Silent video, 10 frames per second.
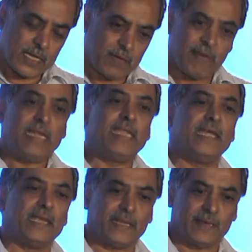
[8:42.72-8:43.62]
20
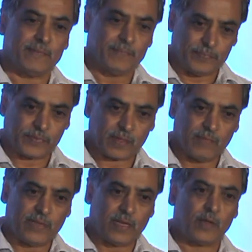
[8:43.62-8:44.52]
ATM
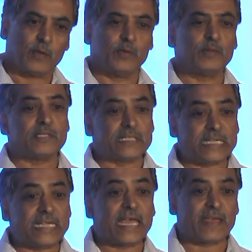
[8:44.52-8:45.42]
will allow you
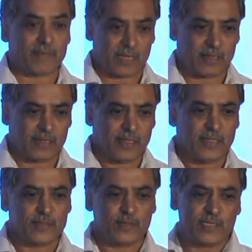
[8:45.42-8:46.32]
sea diving.
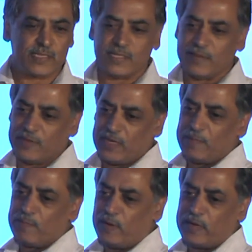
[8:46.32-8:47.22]
So this is a very
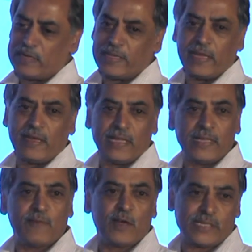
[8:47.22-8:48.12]
important thing in the
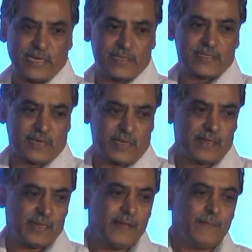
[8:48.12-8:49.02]
watch industry.
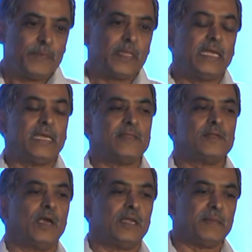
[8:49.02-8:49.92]
It is
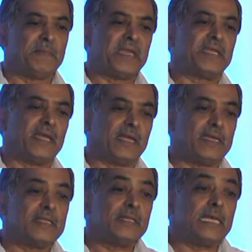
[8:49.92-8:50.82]
not the marking, it
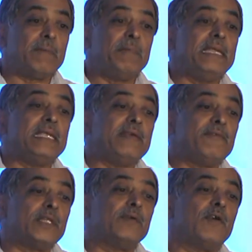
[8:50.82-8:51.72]
is the ability
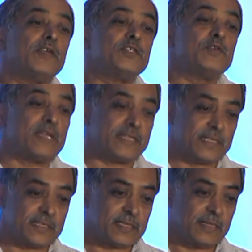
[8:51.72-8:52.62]
for the watch to
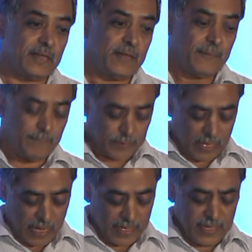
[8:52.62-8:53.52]
resist.
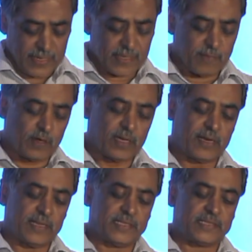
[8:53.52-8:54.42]
Higher the water
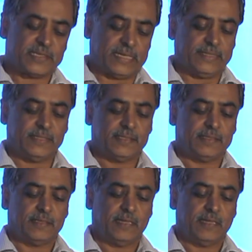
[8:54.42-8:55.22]
resistance,